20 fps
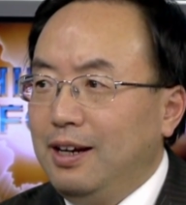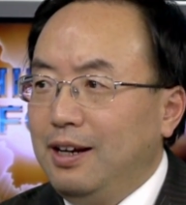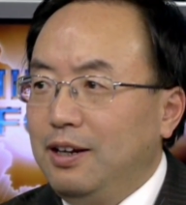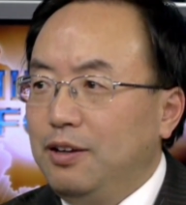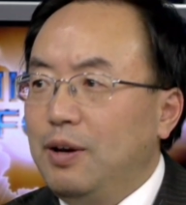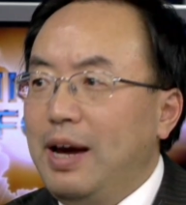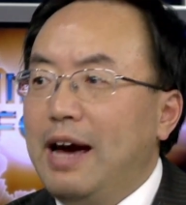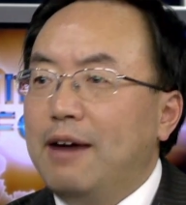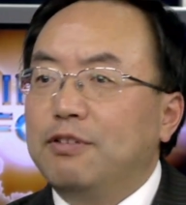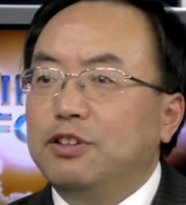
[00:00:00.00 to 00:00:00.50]

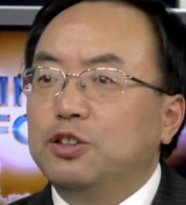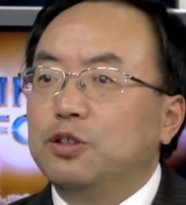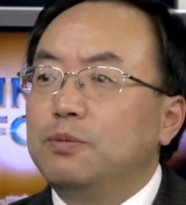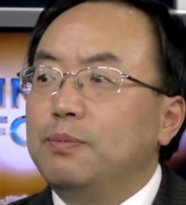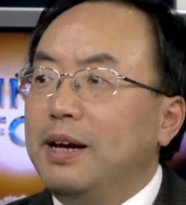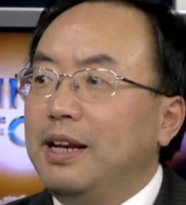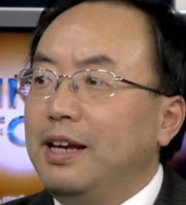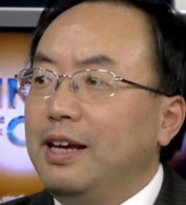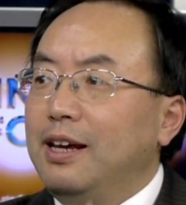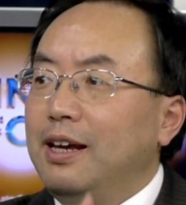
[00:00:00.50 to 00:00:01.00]
You have so
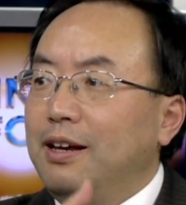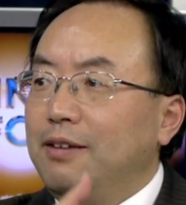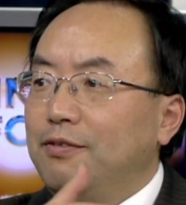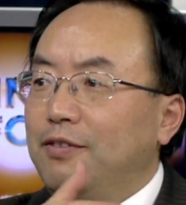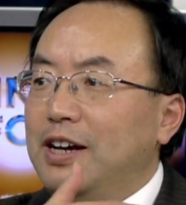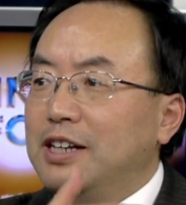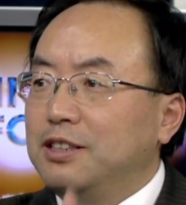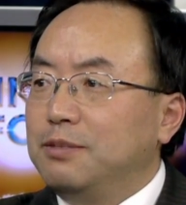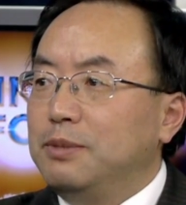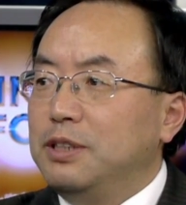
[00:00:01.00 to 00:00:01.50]
many
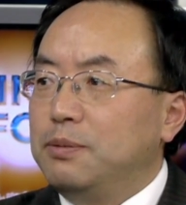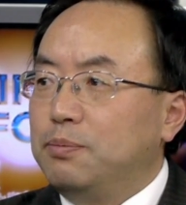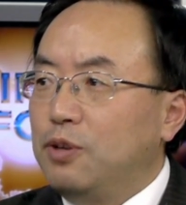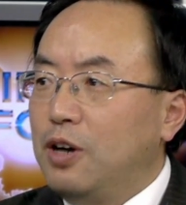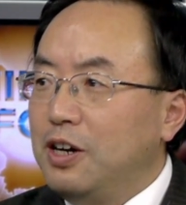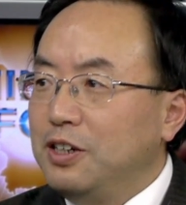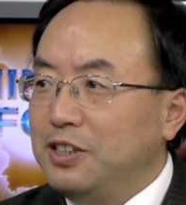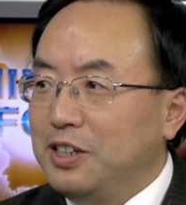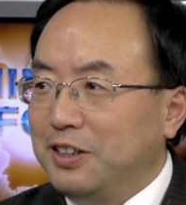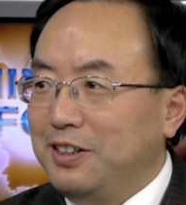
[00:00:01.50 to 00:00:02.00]
investment
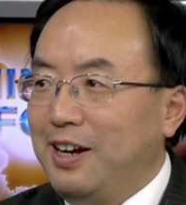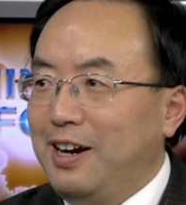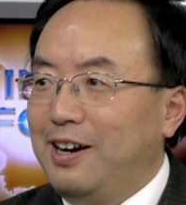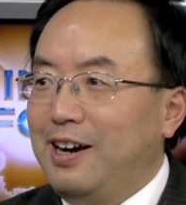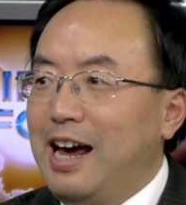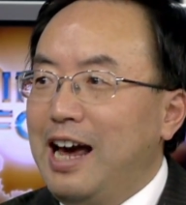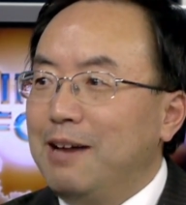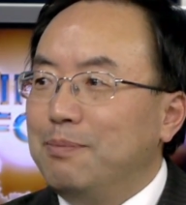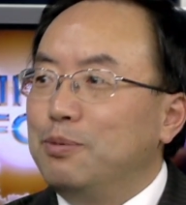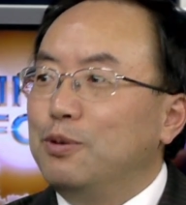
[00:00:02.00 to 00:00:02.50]
projects
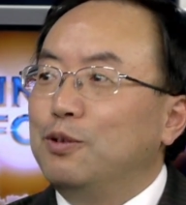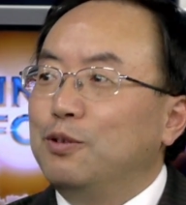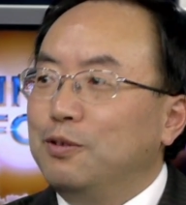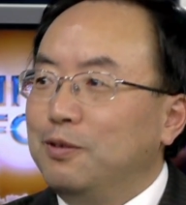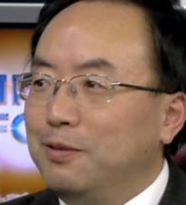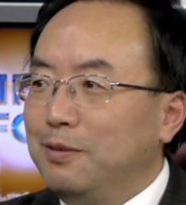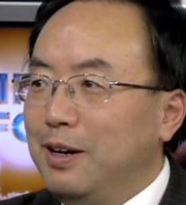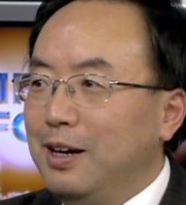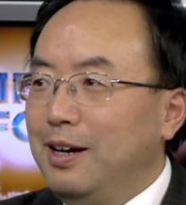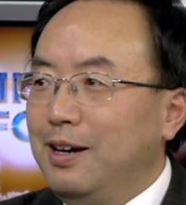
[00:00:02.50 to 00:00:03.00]
there.
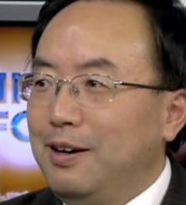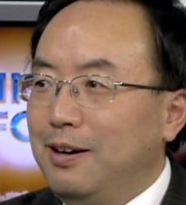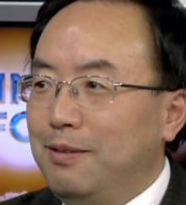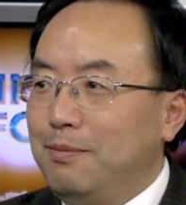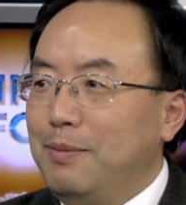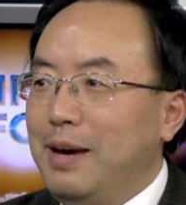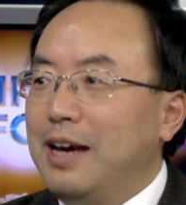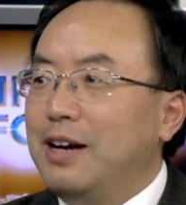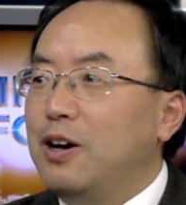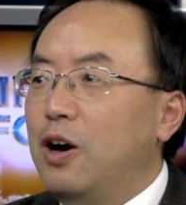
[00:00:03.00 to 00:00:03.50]
Apple
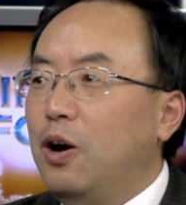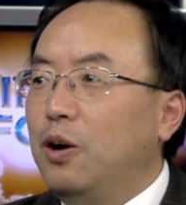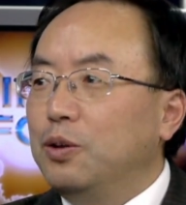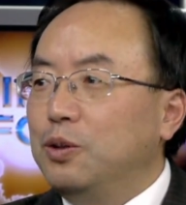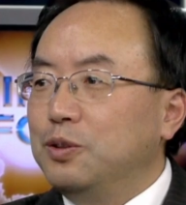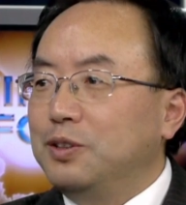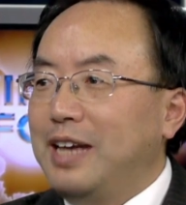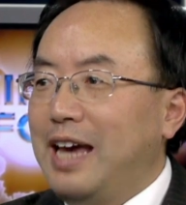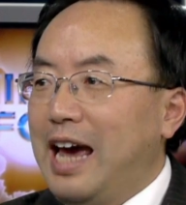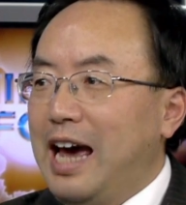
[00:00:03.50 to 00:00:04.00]
make all
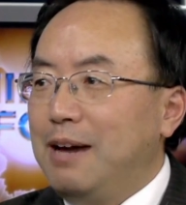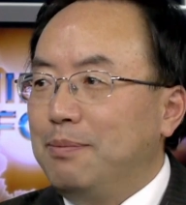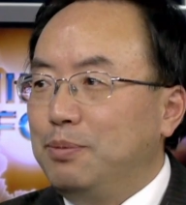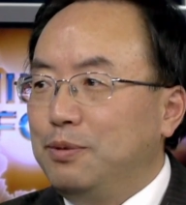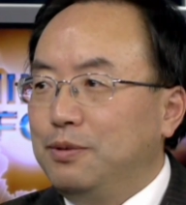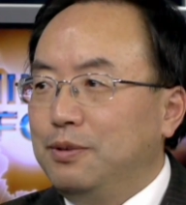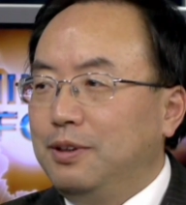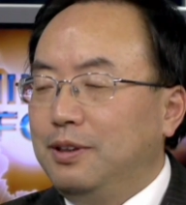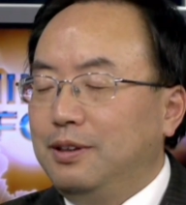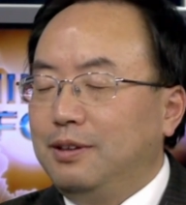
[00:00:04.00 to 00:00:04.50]
those
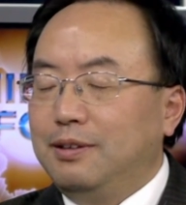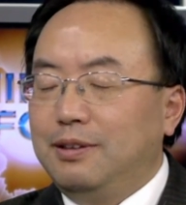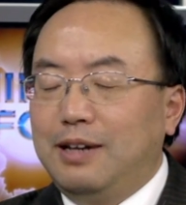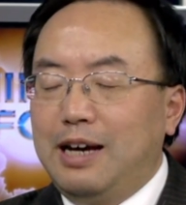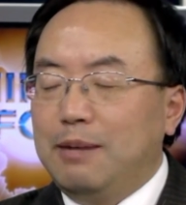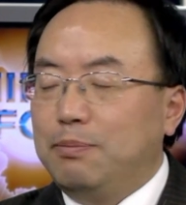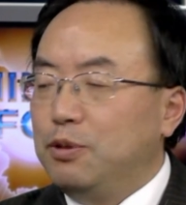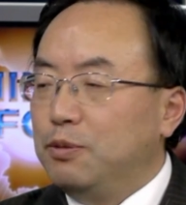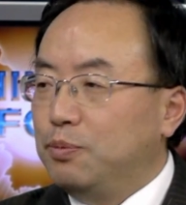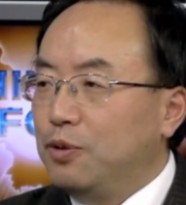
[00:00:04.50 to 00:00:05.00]

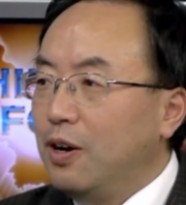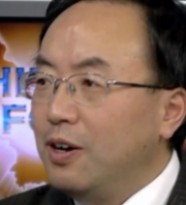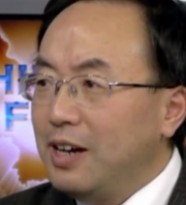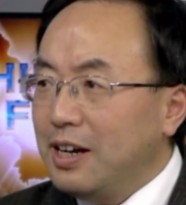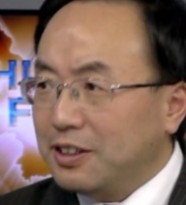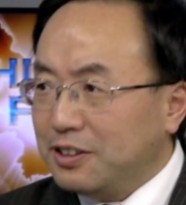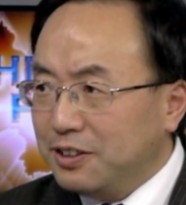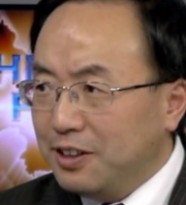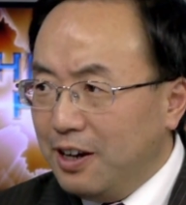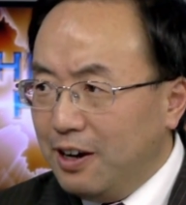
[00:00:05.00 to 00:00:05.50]
Apple
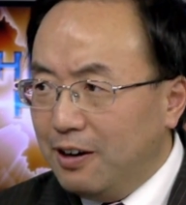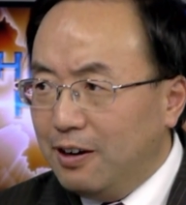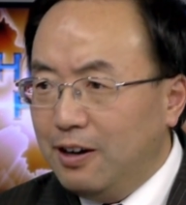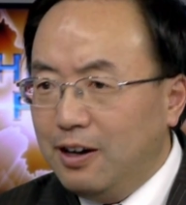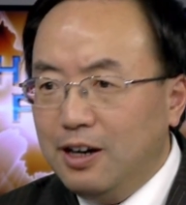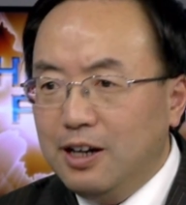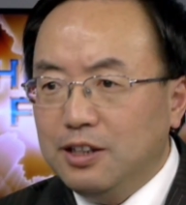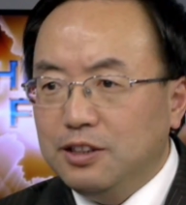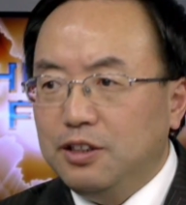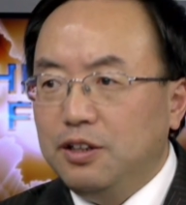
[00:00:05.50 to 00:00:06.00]
products there.
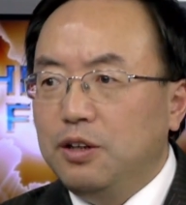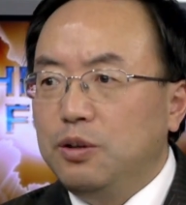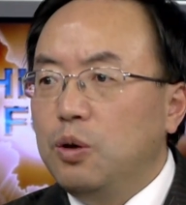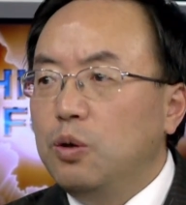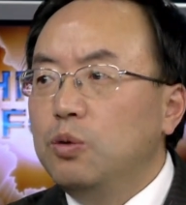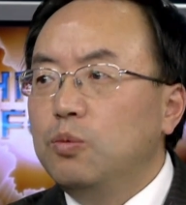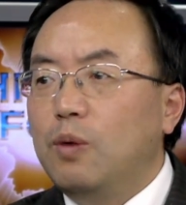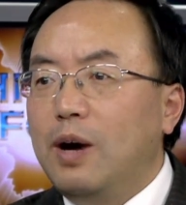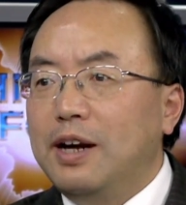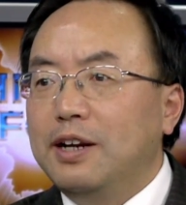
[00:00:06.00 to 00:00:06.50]
So they
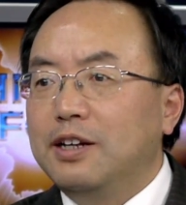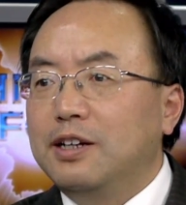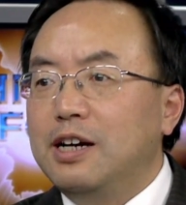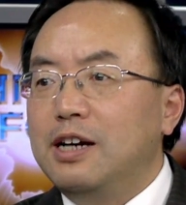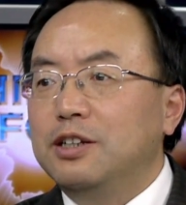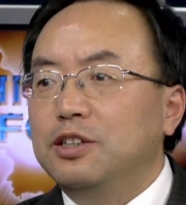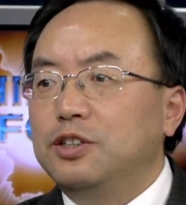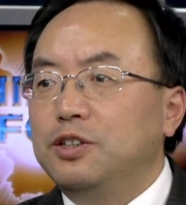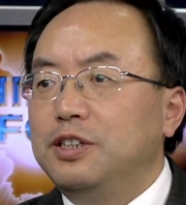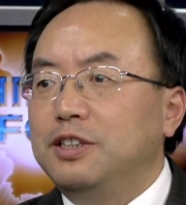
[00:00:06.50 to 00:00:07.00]
don't want the
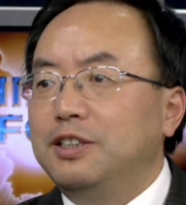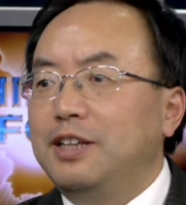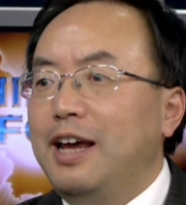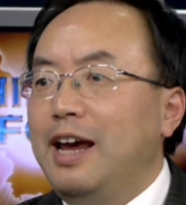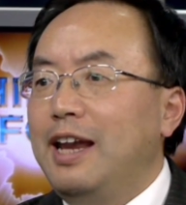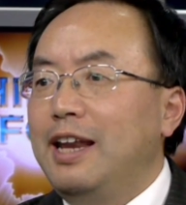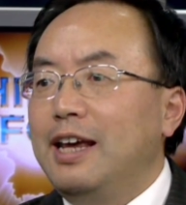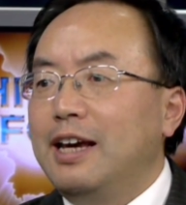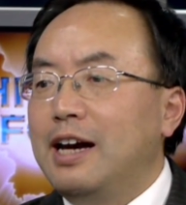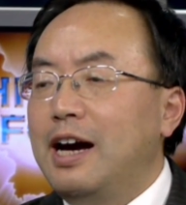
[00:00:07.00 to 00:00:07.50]
countries
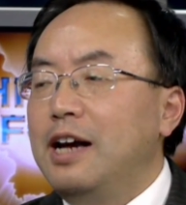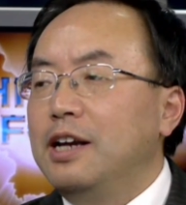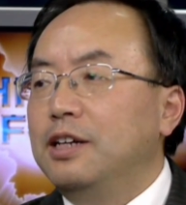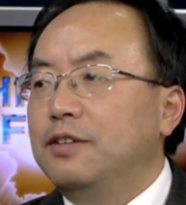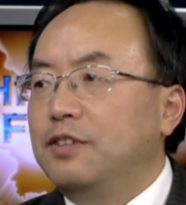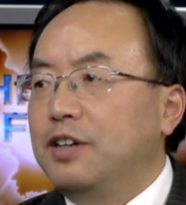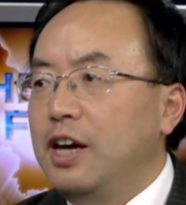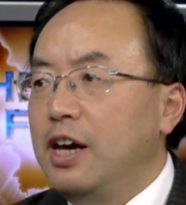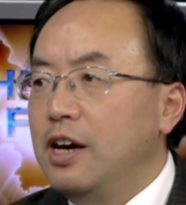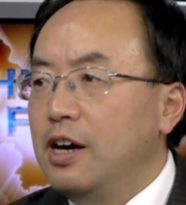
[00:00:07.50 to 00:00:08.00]
any kind
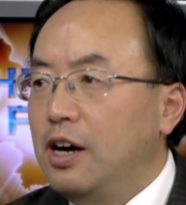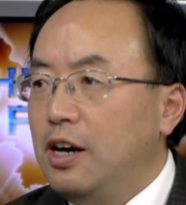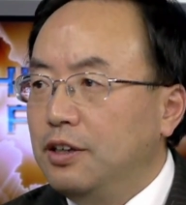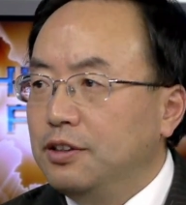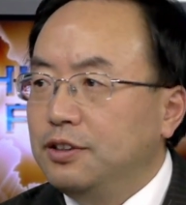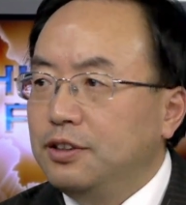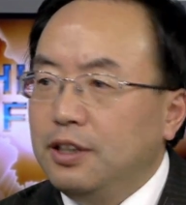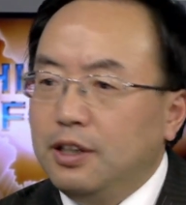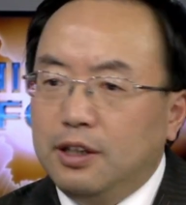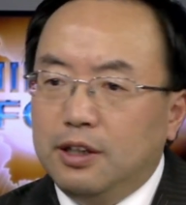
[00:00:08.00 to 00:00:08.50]
of
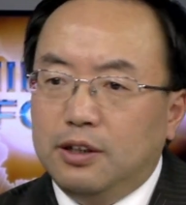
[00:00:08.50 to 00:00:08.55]
chaos